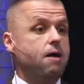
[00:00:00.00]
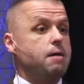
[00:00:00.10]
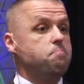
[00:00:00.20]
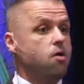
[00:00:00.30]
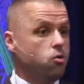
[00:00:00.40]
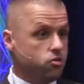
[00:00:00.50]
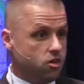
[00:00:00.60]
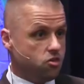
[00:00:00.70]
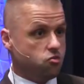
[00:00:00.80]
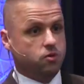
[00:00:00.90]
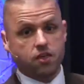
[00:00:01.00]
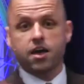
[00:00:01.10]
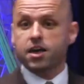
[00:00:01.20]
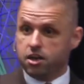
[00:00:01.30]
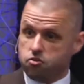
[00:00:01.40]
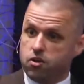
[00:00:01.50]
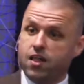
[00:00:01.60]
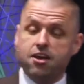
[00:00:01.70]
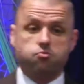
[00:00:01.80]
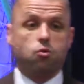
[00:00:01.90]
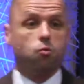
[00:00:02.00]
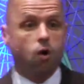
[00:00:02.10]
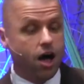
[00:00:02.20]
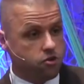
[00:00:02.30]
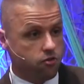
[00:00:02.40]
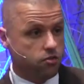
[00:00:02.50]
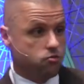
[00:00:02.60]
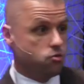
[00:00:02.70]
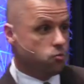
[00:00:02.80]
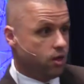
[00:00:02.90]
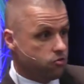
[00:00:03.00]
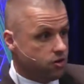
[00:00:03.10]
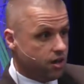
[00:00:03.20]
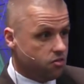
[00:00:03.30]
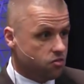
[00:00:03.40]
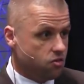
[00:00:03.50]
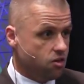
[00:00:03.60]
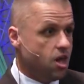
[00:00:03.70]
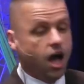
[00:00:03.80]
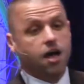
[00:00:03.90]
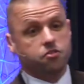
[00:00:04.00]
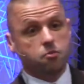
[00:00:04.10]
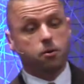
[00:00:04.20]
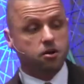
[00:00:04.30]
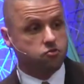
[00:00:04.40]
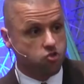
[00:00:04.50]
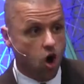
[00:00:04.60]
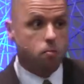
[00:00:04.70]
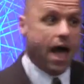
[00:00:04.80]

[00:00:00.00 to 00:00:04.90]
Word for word: by Moses when the Israelites were wandering through the wilderness. The book of Job